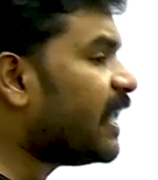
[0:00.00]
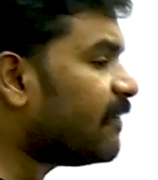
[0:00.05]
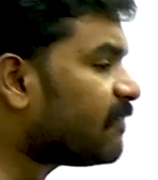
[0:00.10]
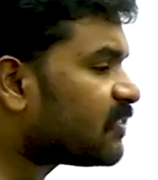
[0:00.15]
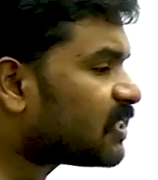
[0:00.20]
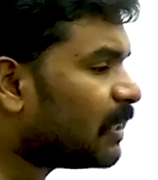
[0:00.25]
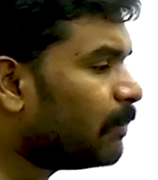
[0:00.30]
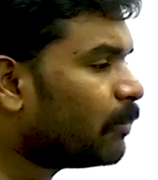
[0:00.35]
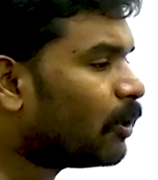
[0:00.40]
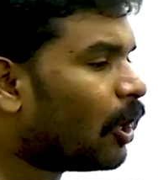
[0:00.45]
if
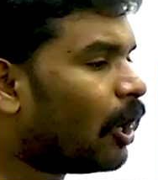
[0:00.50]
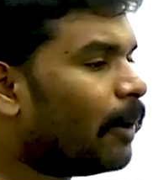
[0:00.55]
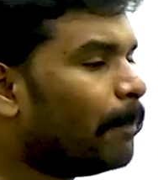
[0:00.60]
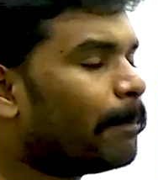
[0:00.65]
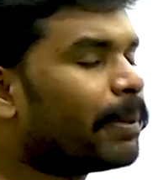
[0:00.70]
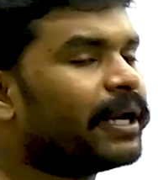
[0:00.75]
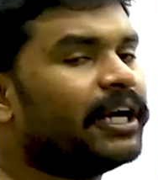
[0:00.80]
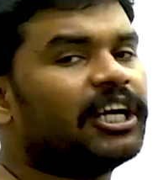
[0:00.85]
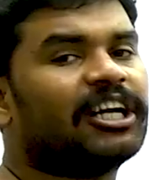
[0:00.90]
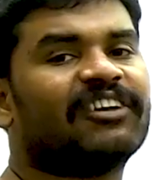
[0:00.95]
some
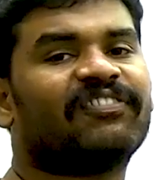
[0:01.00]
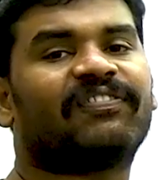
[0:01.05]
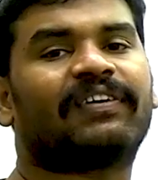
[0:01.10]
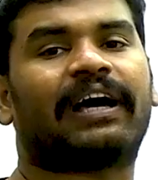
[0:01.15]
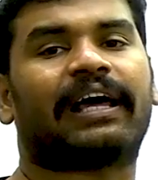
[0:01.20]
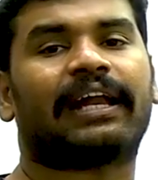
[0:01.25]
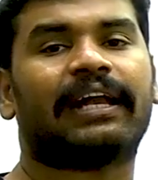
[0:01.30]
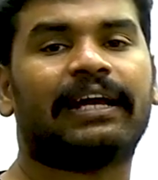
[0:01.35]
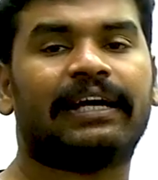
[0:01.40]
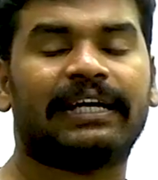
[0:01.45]
component of
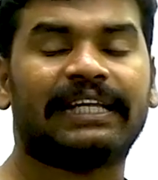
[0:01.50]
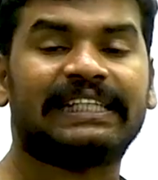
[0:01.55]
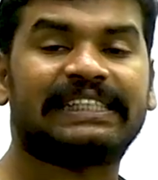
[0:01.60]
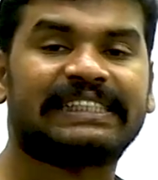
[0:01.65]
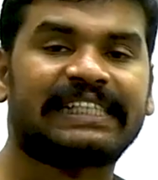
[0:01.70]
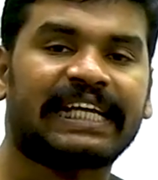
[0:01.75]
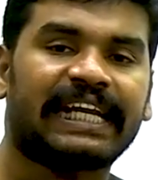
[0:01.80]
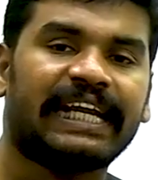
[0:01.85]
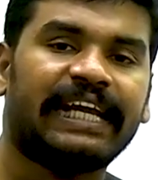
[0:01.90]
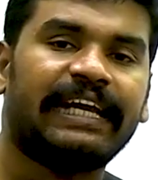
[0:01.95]
current is
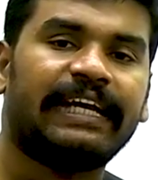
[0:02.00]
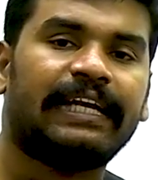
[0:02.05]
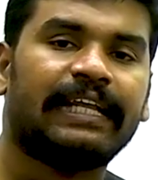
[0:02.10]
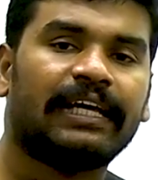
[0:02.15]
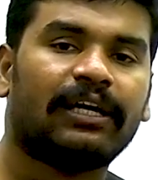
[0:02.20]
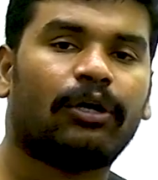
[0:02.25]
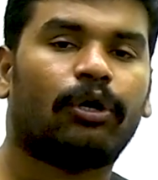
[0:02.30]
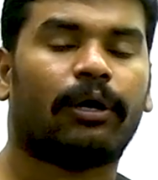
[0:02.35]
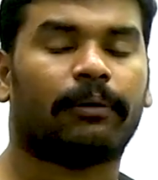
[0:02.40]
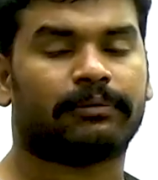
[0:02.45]

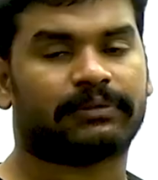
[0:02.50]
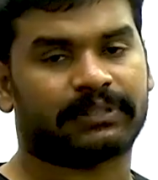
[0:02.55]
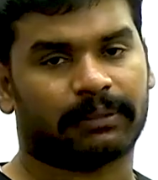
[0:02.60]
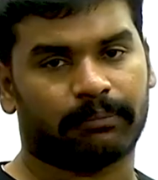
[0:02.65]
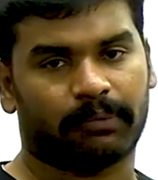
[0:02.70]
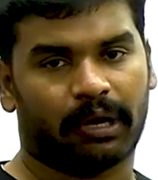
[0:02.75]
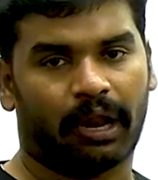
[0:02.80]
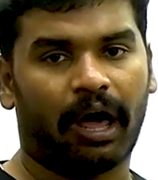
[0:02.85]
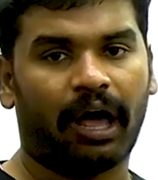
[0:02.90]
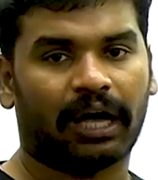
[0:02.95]
creating
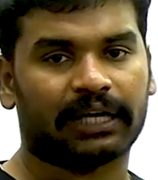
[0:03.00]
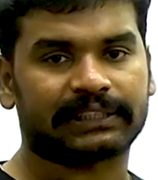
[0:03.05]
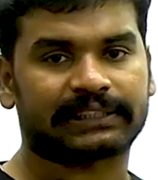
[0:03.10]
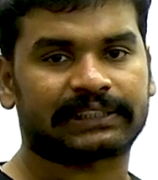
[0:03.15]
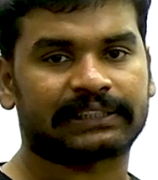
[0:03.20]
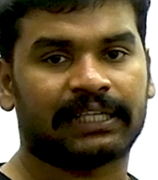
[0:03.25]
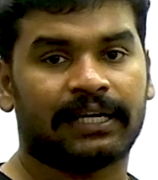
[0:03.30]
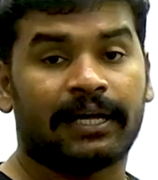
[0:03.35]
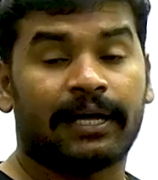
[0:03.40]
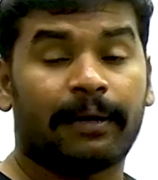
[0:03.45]
some
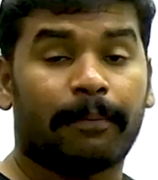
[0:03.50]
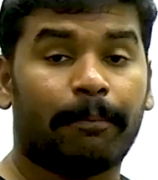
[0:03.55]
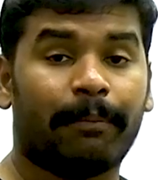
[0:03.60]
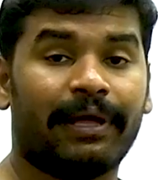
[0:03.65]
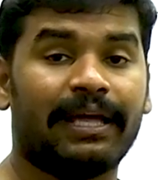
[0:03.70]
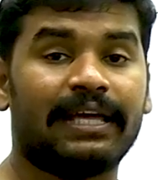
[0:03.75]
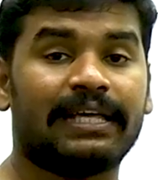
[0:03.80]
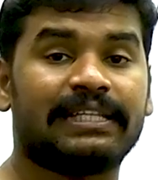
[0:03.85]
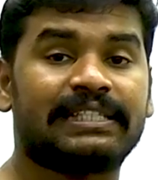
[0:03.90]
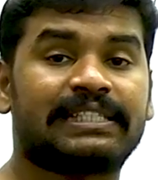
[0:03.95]
loss
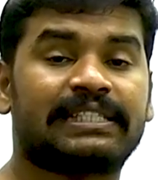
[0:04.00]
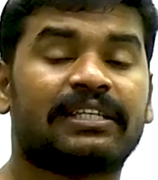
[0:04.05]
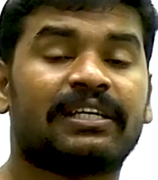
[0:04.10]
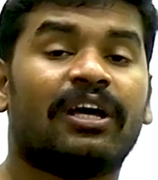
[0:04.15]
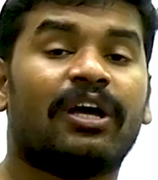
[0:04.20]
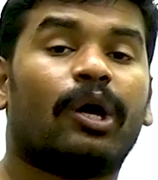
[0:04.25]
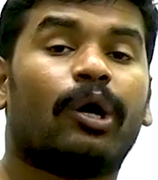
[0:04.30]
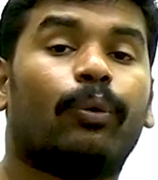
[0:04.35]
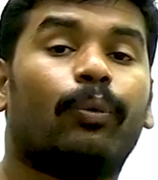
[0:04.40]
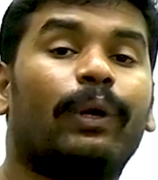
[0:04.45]
means
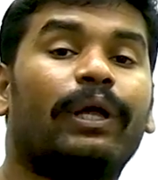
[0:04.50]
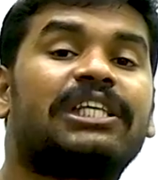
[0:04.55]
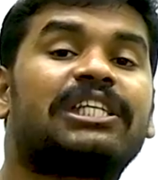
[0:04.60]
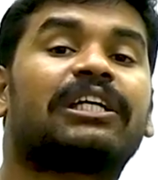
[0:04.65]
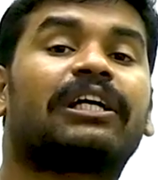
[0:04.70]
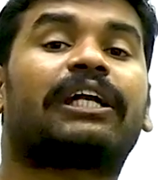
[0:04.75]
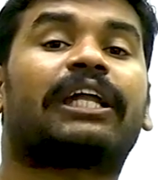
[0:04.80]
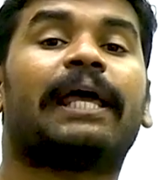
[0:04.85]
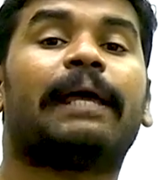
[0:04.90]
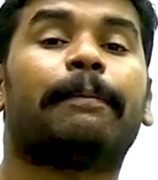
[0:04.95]
which
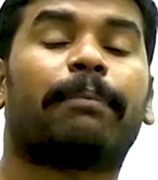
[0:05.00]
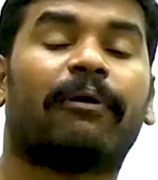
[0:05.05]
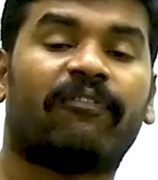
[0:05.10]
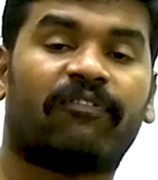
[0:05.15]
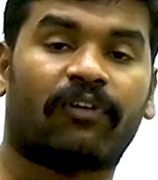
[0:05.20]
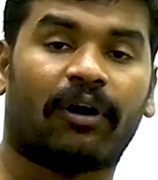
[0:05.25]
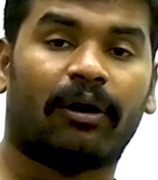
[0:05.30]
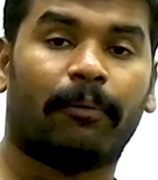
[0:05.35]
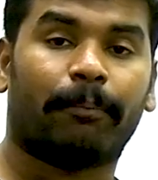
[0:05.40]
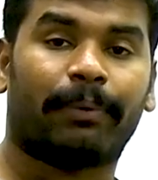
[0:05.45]
type
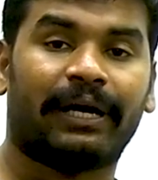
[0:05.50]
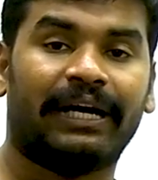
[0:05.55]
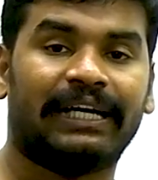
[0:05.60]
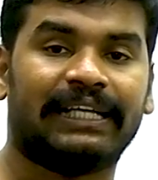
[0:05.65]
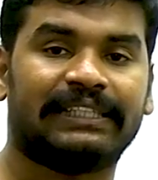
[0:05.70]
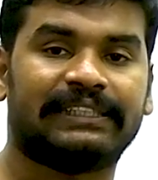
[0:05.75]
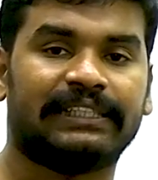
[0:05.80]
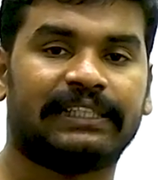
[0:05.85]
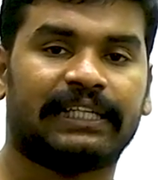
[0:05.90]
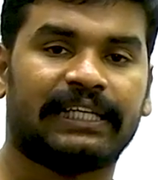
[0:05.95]
of component
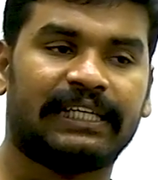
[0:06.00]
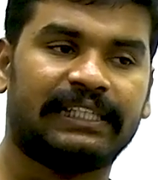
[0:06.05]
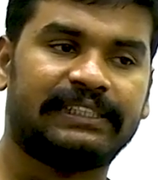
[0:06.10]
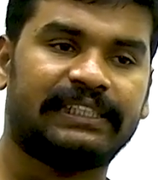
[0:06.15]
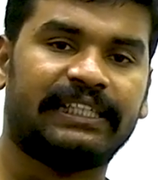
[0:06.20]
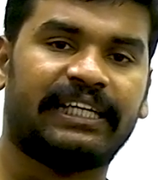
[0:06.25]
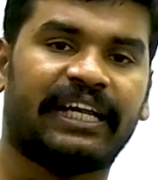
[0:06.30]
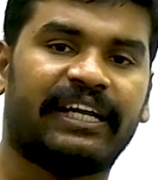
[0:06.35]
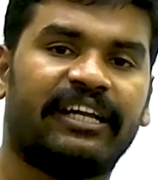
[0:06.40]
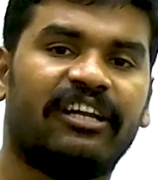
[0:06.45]
is it? Is
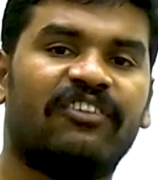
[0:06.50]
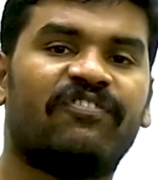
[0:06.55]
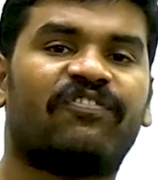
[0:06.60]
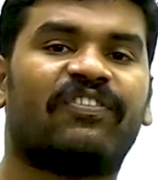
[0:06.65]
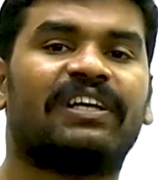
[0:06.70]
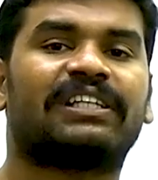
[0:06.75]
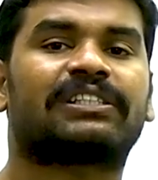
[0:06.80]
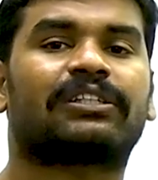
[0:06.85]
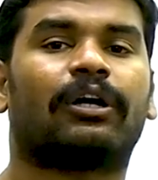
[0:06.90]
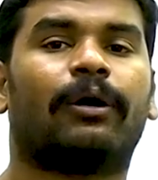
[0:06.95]
it an
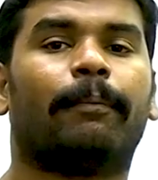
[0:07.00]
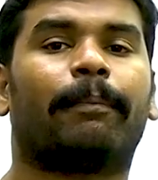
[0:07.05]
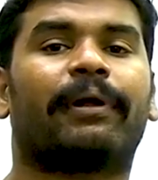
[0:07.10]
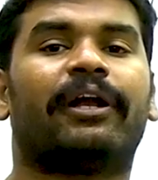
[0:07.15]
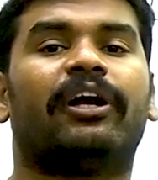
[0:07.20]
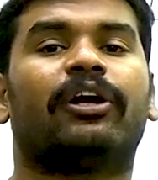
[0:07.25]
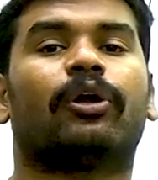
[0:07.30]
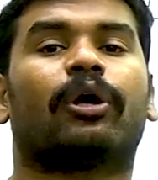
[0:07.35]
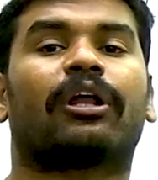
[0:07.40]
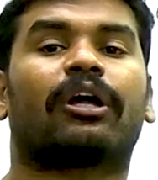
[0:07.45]
in-phase
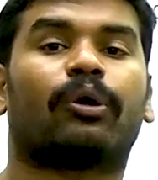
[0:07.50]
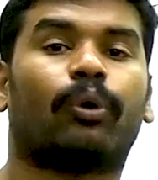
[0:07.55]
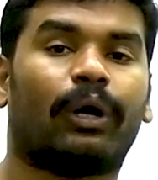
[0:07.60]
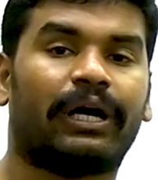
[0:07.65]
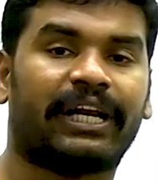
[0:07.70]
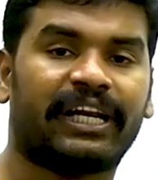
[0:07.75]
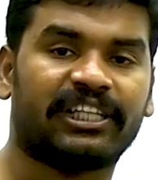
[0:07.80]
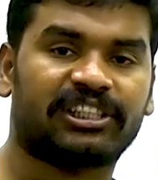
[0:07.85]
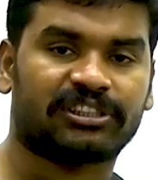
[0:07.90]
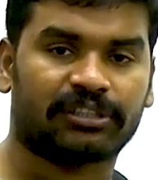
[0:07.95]
component or a
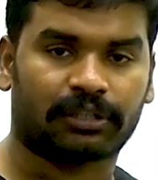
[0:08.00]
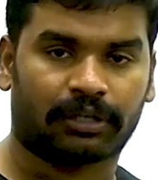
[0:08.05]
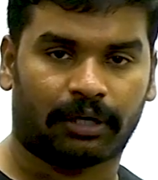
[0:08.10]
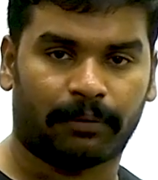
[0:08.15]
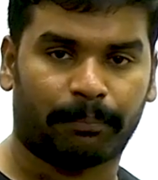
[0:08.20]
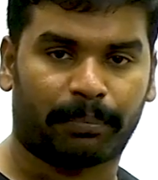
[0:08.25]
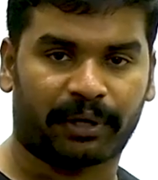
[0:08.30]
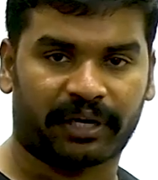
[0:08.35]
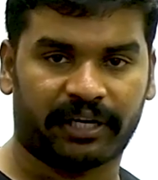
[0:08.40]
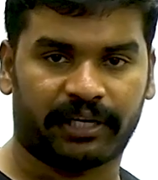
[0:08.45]
quadrature
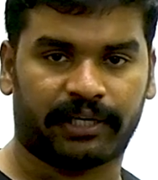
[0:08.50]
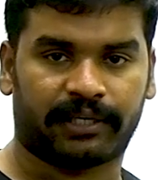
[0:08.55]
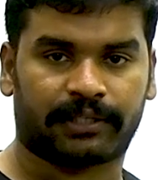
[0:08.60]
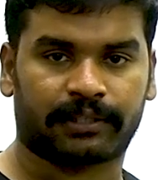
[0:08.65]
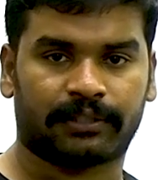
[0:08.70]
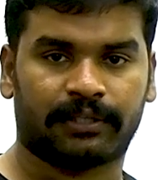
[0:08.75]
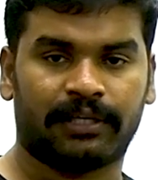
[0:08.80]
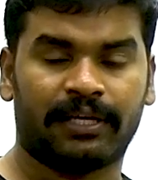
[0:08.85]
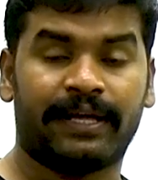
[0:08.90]
component?